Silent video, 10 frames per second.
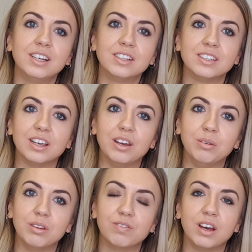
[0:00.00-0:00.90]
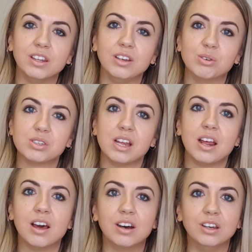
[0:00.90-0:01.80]
So the fact that you're still
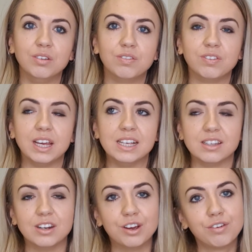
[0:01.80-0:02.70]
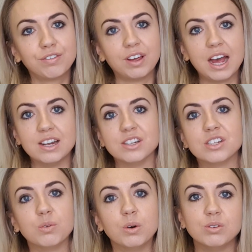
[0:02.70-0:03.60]
alive is enough, and
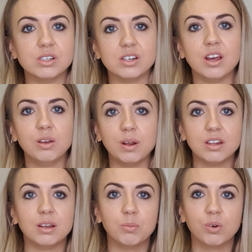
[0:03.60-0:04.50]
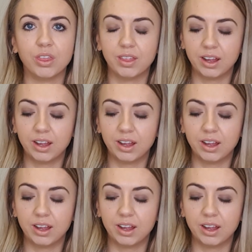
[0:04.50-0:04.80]
the world doesn't owe you anything more than